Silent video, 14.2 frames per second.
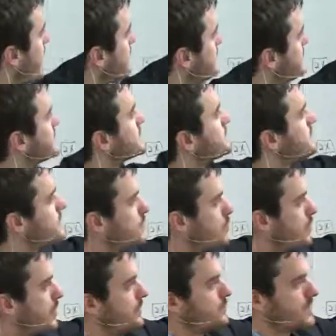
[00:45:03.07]
Adventism in the
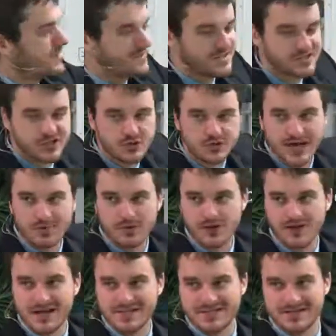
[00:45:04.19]
world. We have these 2 temple
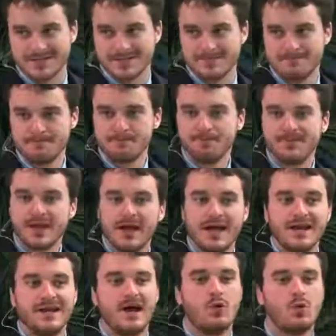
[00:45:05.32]
cleansings.
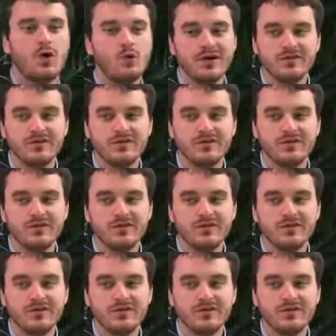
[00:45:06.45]
Now, what